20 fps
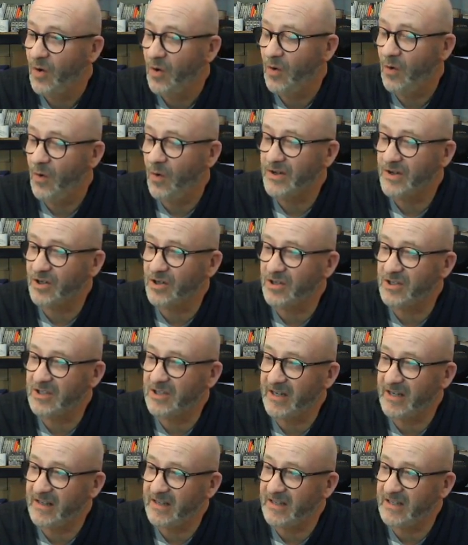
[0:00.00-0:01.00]
Always good to
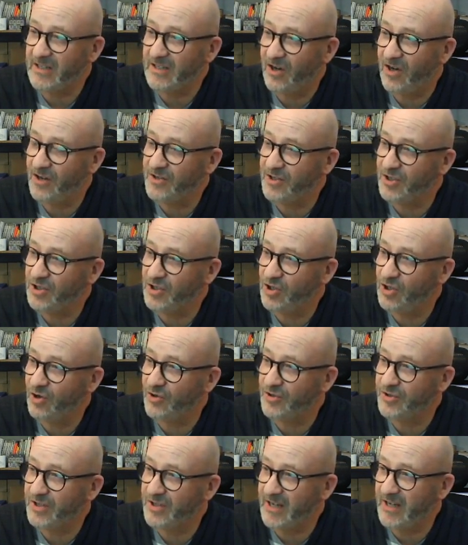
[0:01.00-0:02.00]
take these kinds of
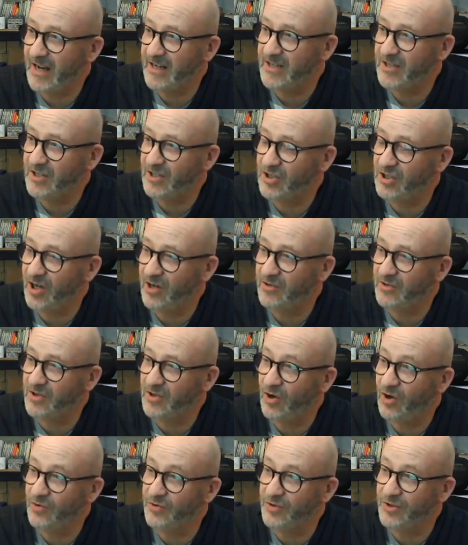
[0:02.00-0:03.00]
shots again to show
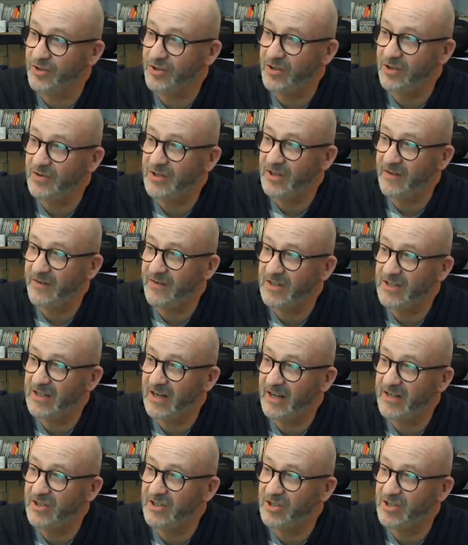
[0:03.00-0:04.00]
continuity of
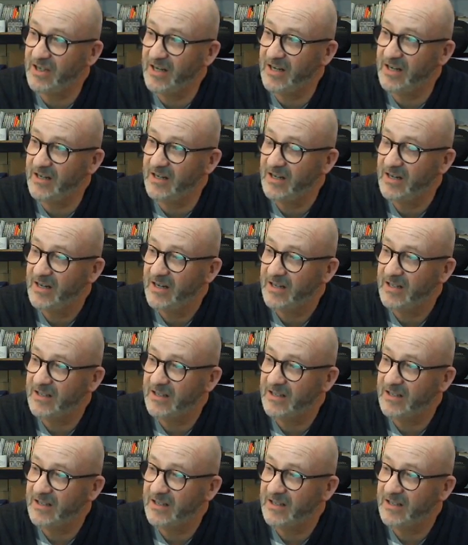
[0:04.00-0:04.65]
insulation here.